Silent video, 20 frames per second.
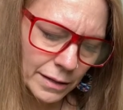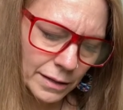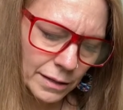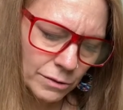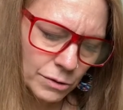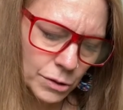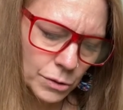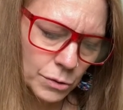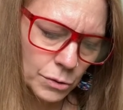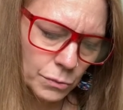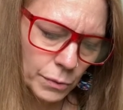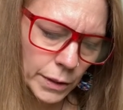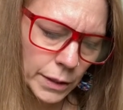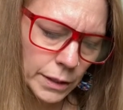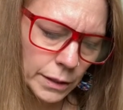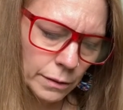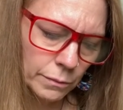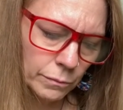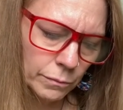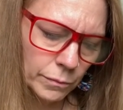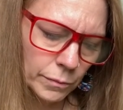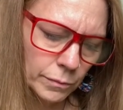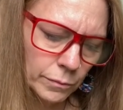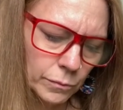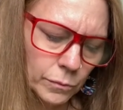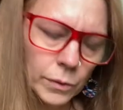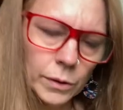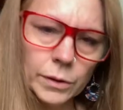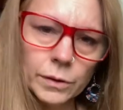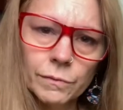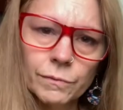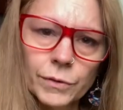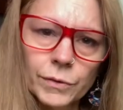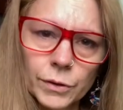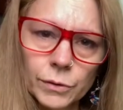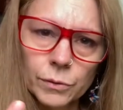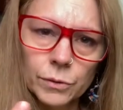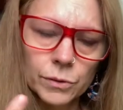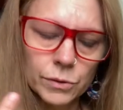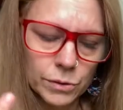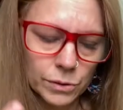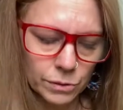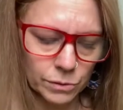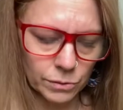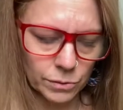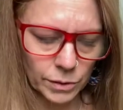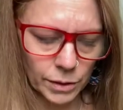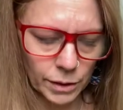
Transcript: You know, she was reading a, one of the viewers